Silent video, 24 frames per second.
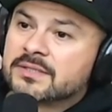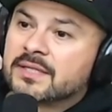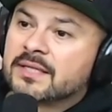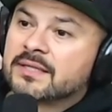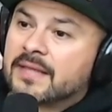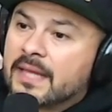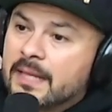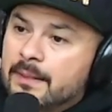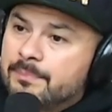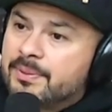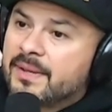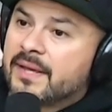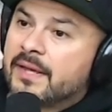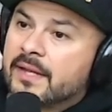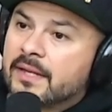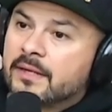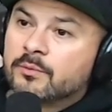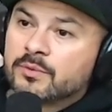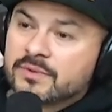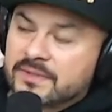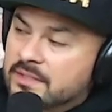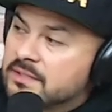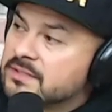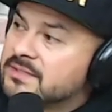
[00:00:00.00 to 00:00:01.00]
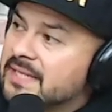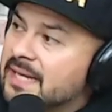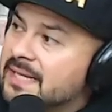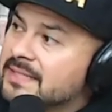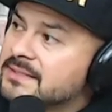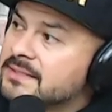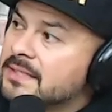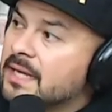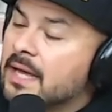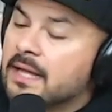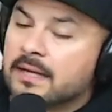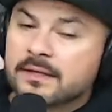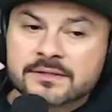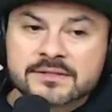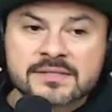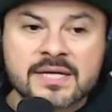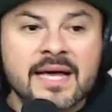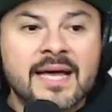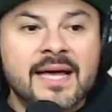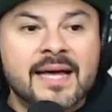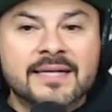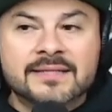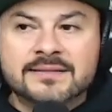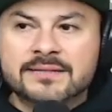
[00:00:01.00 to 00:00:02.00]
that they pay with their tax dollars,
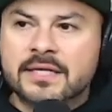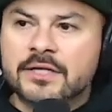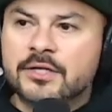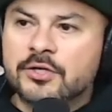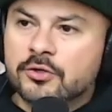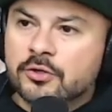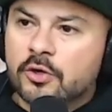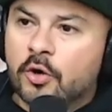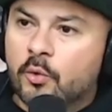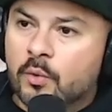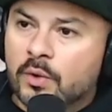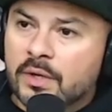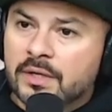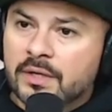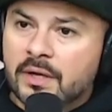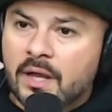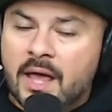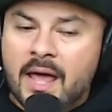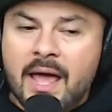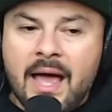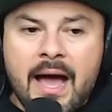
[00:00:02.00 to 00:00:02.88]
and say, you know what?